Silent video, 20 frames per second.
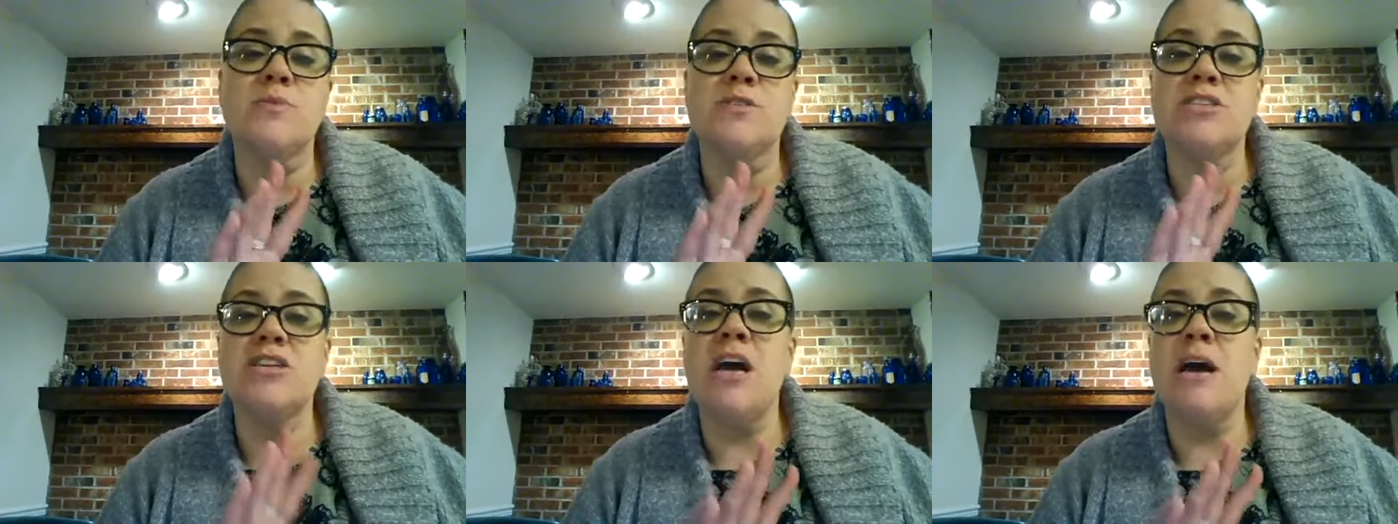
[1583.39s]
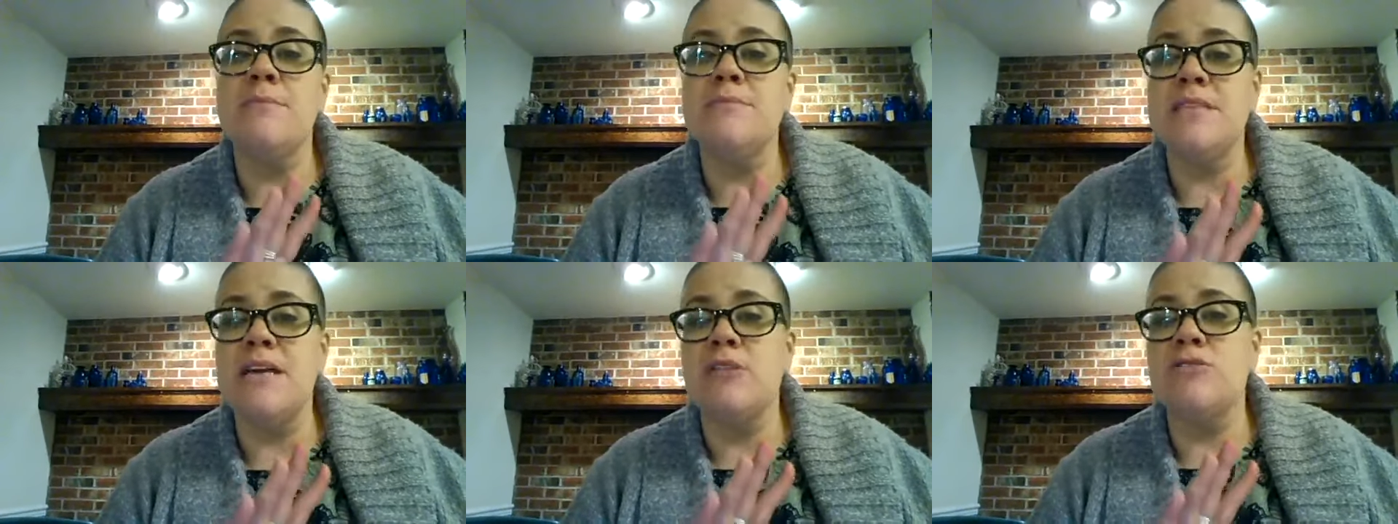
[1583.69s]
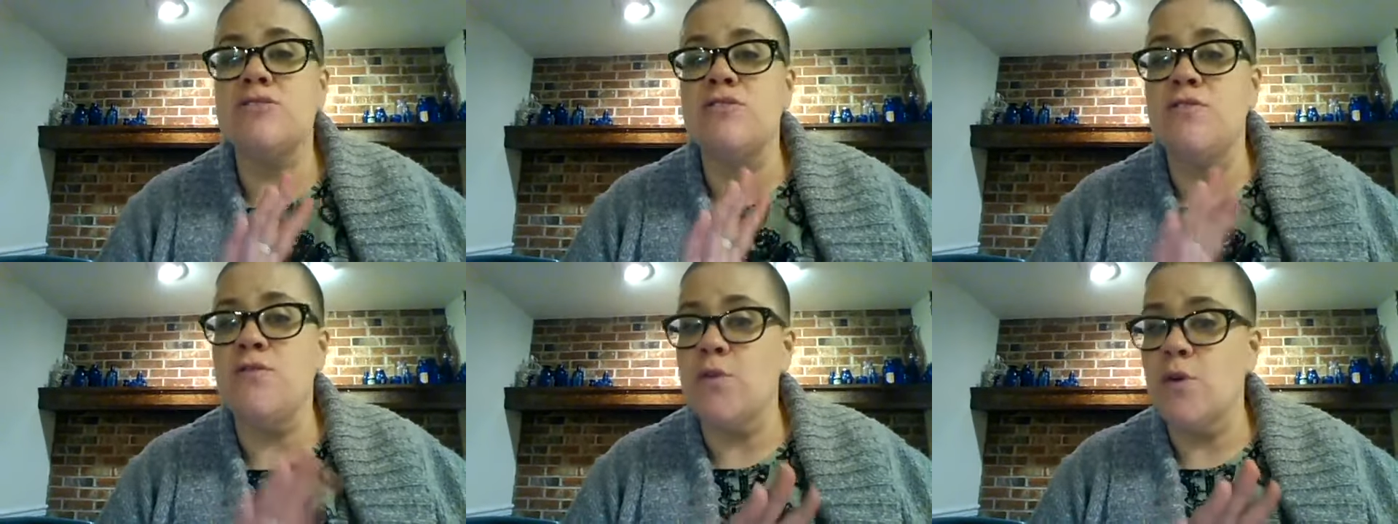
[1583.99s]
which comes
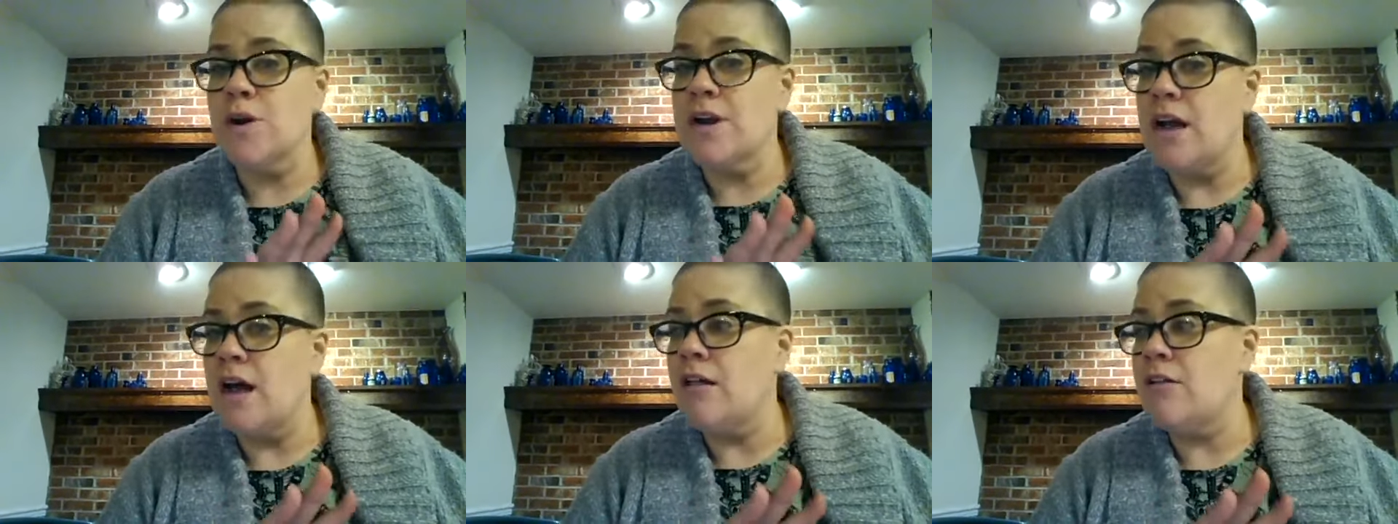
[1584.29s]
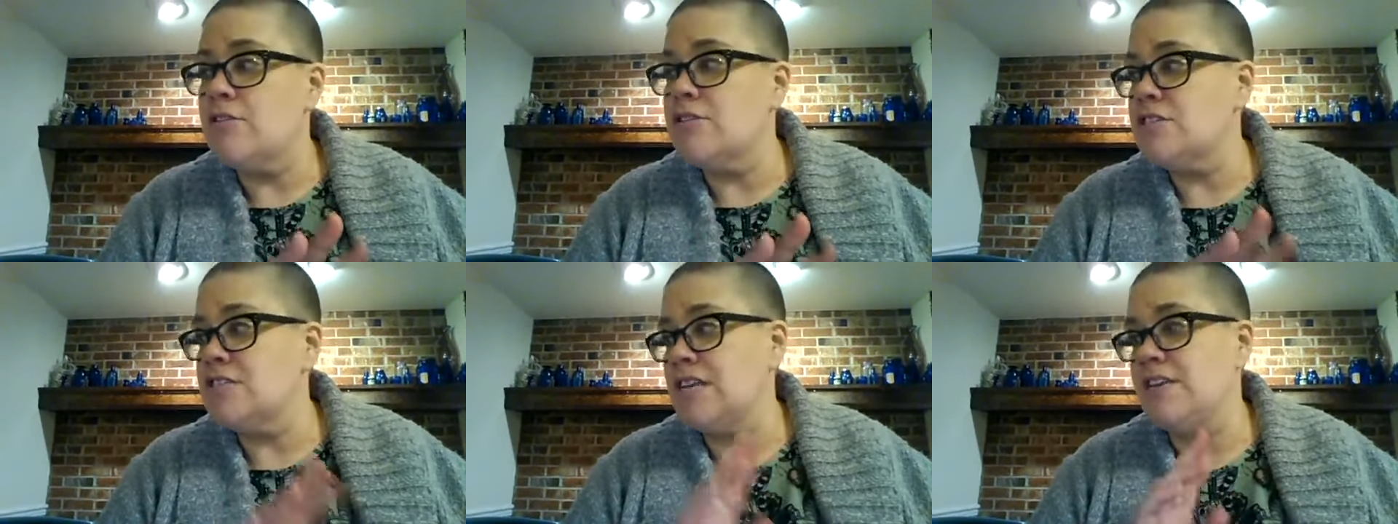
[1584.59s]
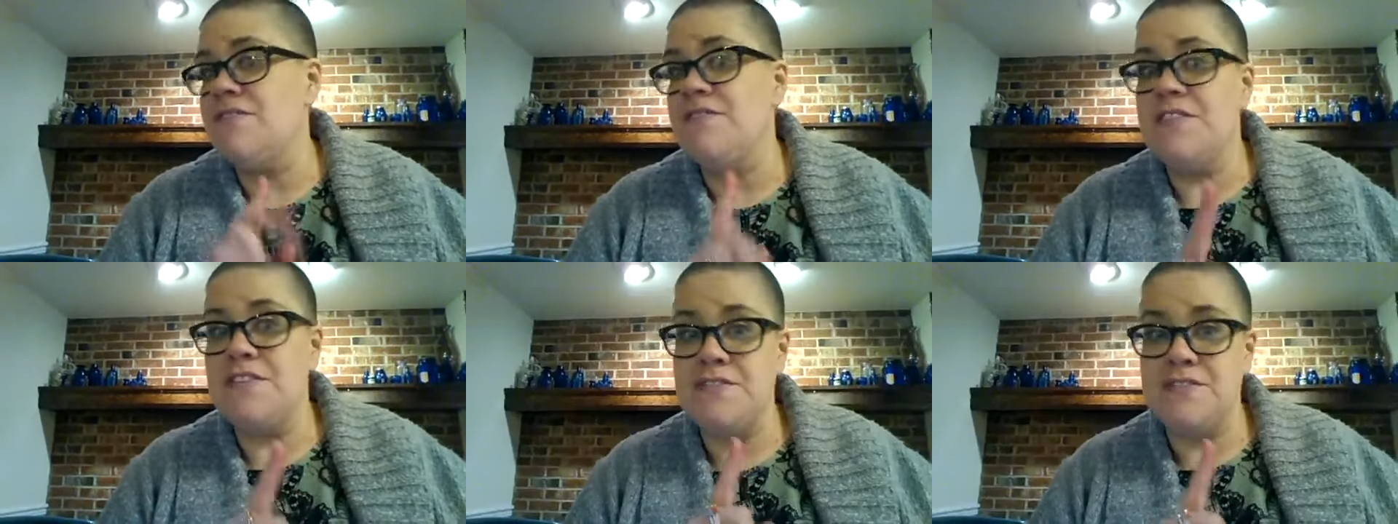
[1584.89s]
out to
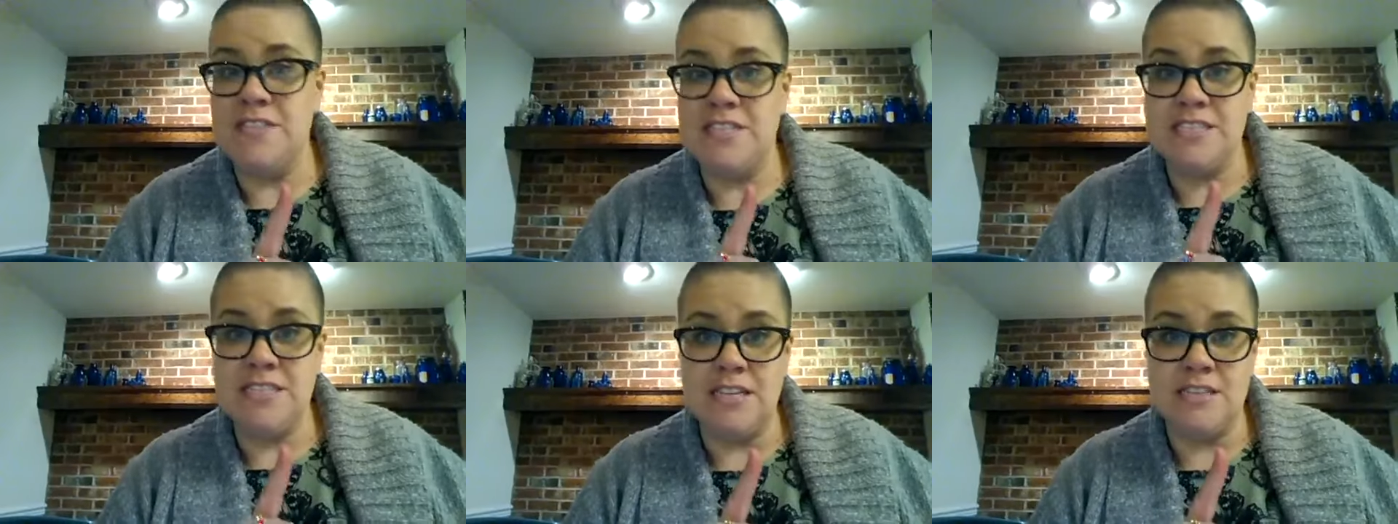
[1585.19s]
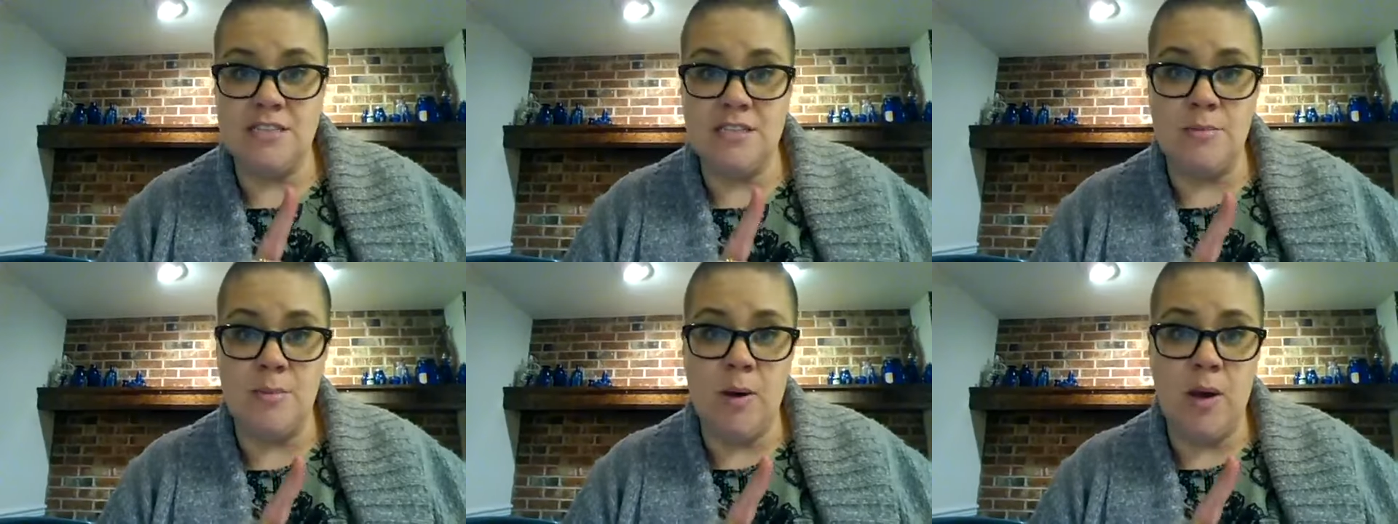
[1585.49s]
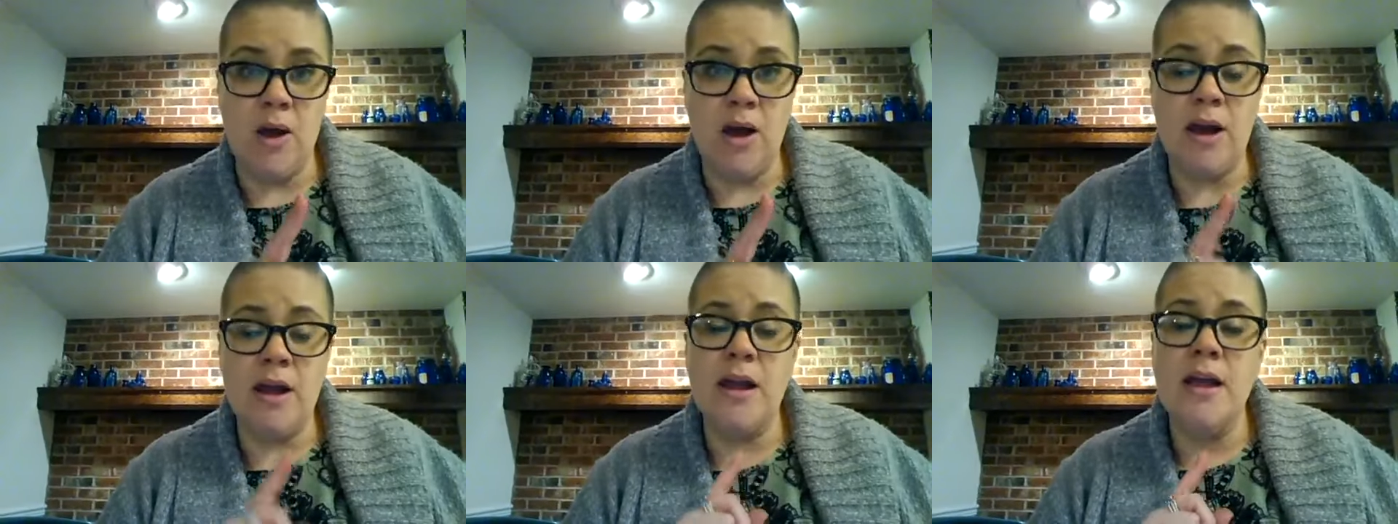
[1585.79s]
$4.50 a
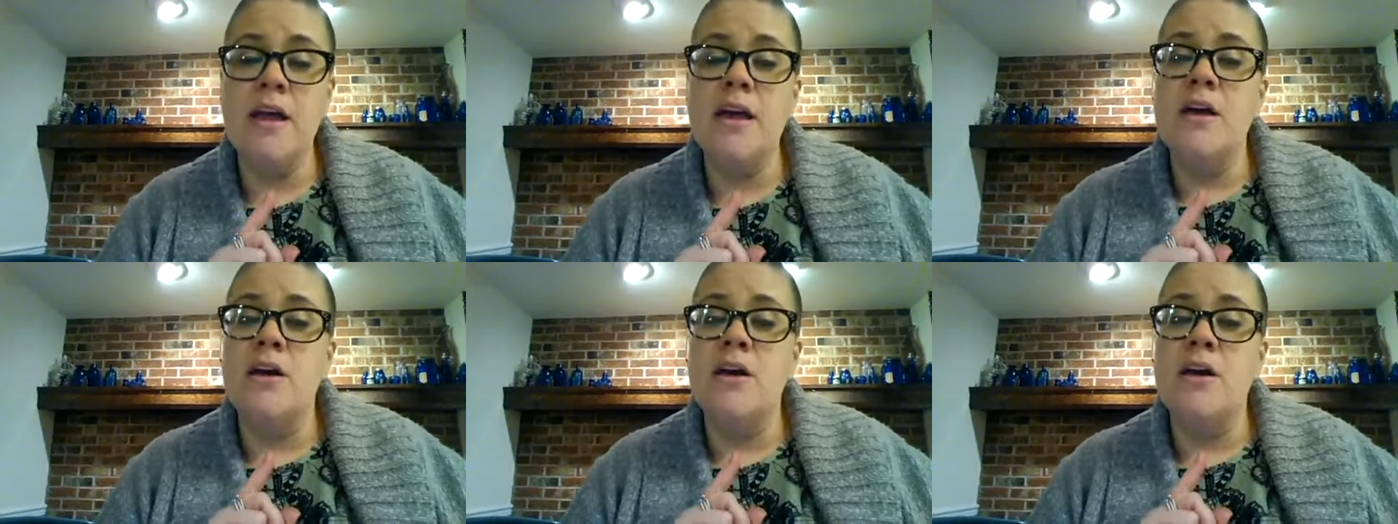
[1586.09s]
bar,